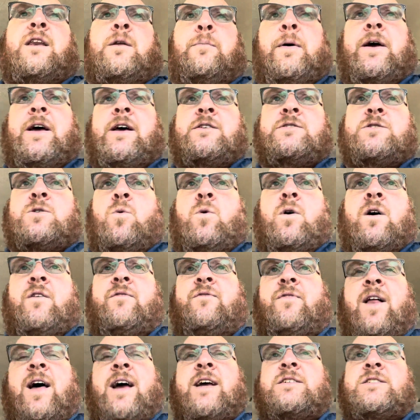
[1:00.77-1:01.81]
depends on what
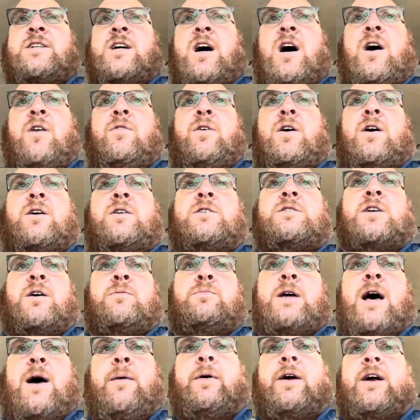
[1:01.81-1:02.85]
flex cover.
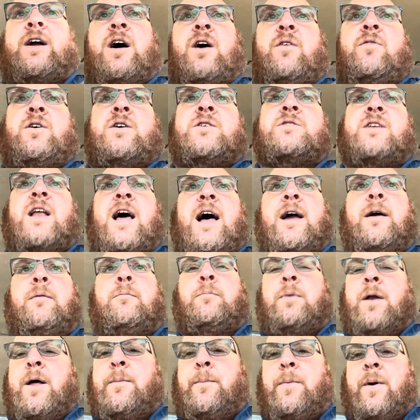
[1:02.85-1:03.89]
Sometimes it covers like blood